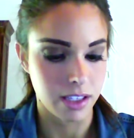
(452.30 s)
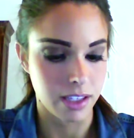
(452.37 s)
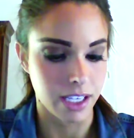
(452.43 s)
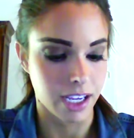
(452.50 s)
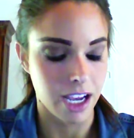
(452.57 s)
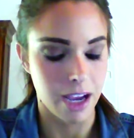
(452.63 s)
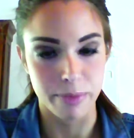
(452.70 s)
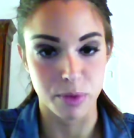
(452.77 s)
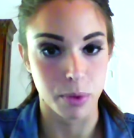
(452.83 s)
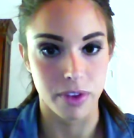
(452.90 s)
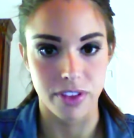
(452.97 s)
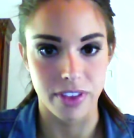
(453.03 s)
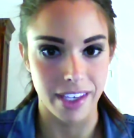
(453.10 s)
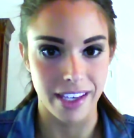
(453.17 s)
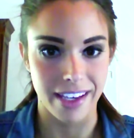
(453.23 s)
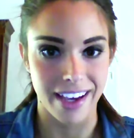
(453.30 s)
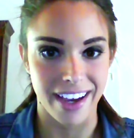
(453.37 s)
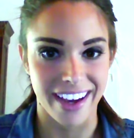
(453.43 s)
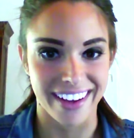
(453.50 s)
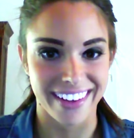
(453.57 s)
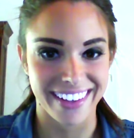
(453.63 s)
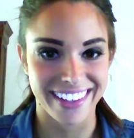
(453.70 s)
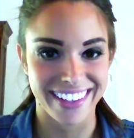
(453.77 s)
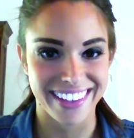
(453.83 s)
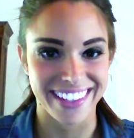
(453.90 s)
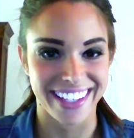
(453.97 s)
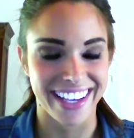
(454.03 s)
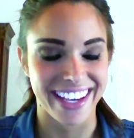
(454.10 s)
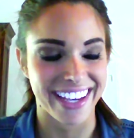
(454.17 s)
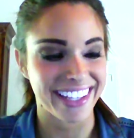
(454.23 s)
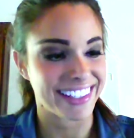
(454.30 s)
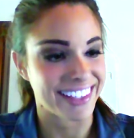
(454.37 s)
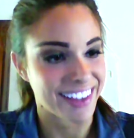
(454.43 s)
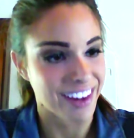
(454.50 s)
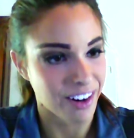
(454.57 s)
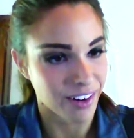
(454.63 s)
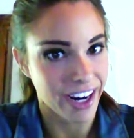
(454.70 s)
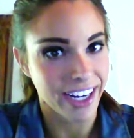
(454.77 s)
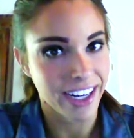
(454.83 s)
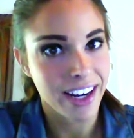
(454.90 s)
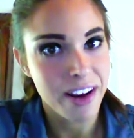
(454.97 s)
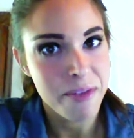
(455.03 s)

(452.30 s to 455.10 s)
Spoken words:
that comes with the kit. All right.